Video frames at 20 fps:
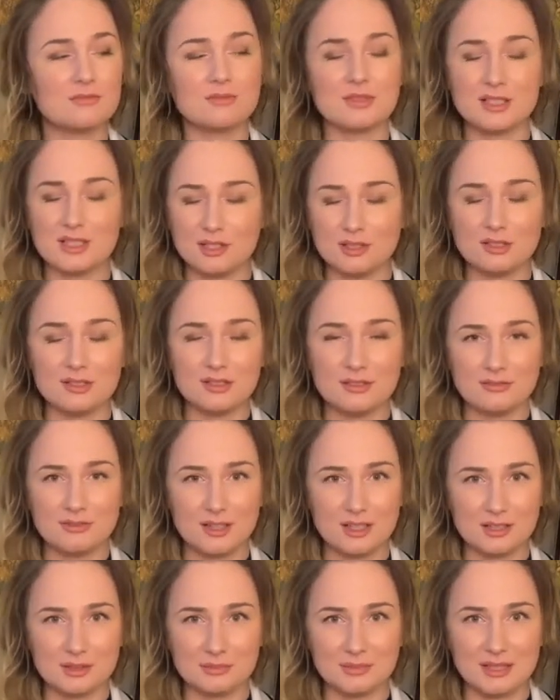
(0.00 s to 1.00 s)
we need to
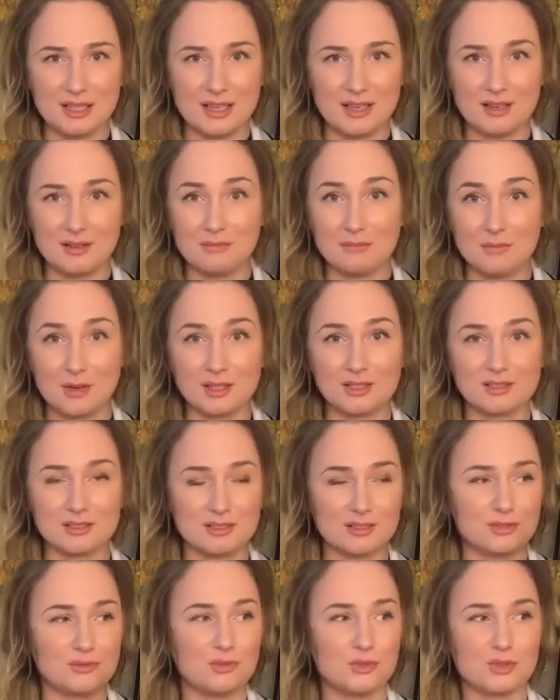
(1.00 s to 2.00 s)
develop the
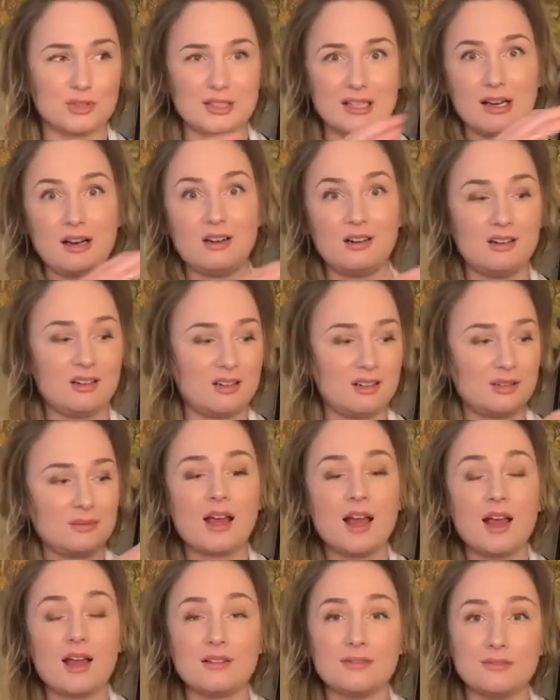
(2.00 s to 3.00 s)
muscles for the arm
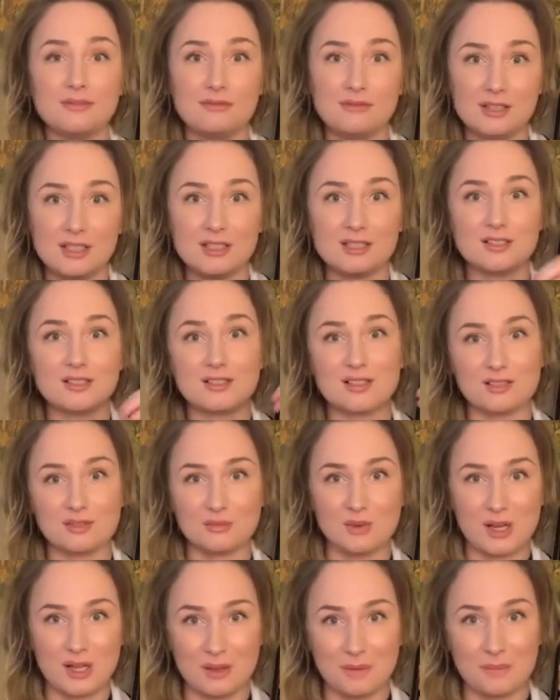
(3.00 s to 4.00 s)
and fingers as
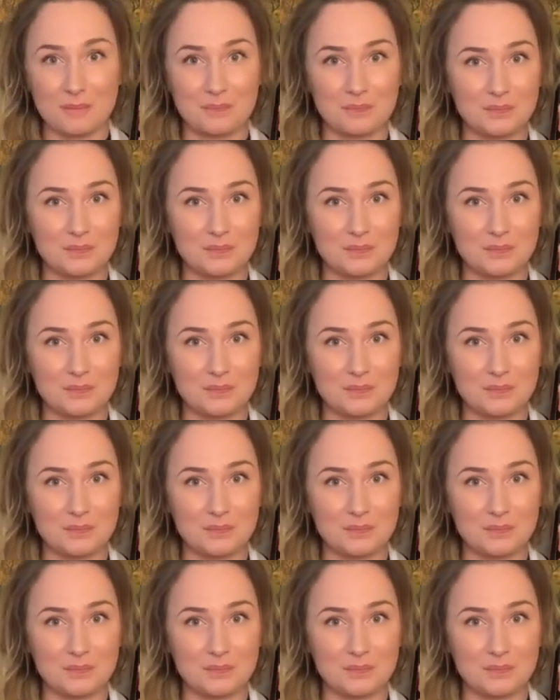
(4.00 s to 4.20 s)
well.